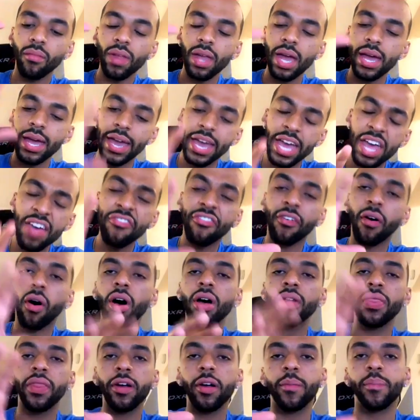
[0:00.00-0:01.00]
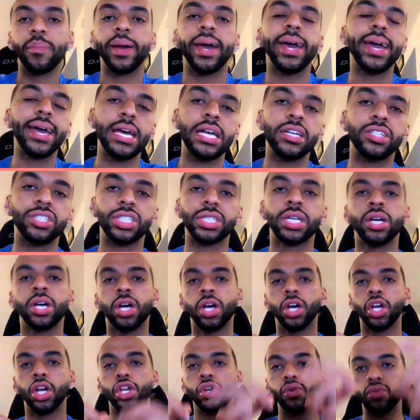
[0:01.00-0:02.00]
if on their page,
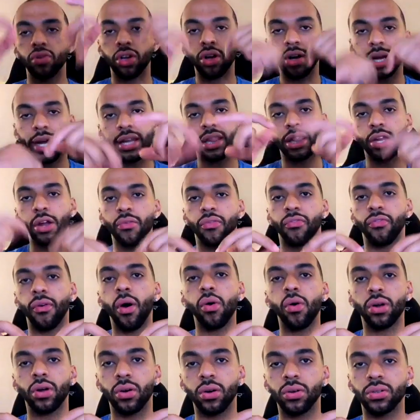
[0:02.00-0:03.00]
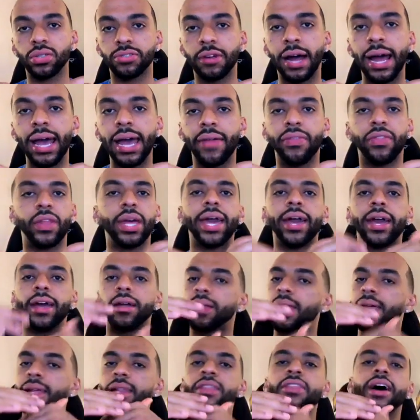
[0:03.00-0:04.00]
you look at their photos, right?
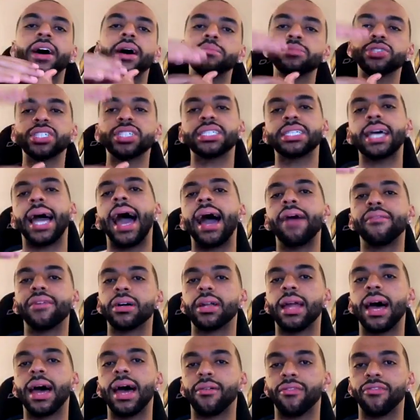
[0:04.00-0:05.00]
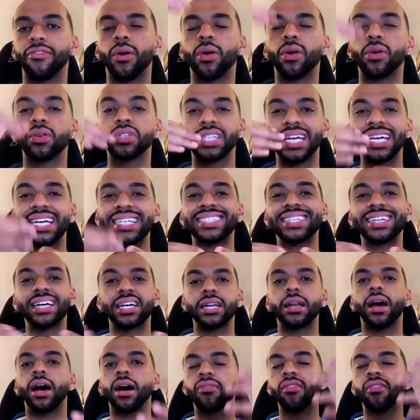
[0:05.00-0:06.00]
And them just having a lot of photos isn't
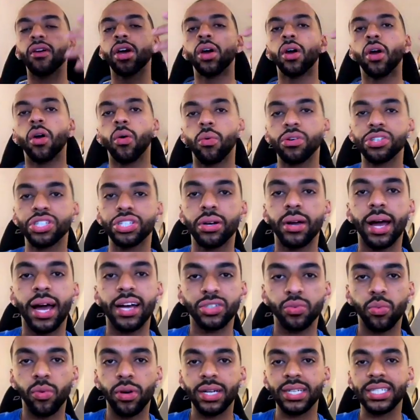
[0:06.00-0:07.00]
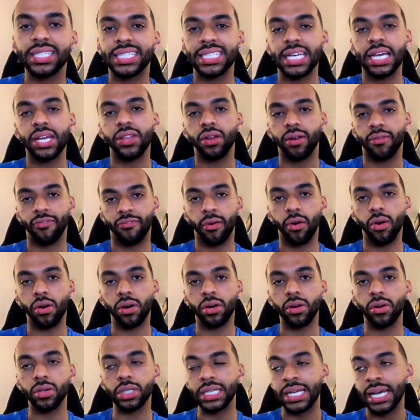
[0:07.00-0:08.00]
enough. What you guys want to see in their
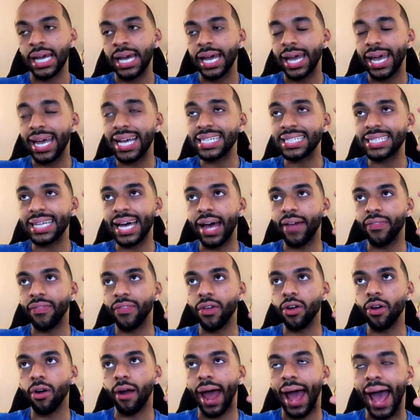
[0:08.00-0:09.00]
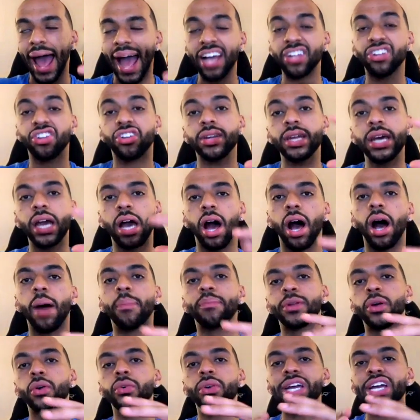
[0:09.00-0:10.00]
photos is that they're actually
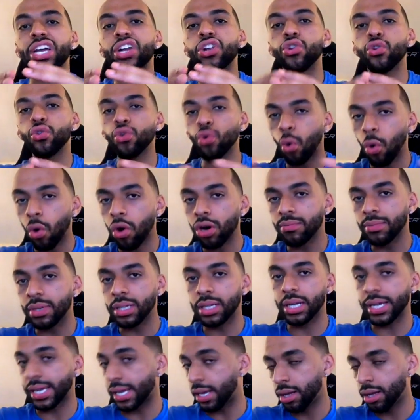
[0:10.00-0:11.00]
uploading normally.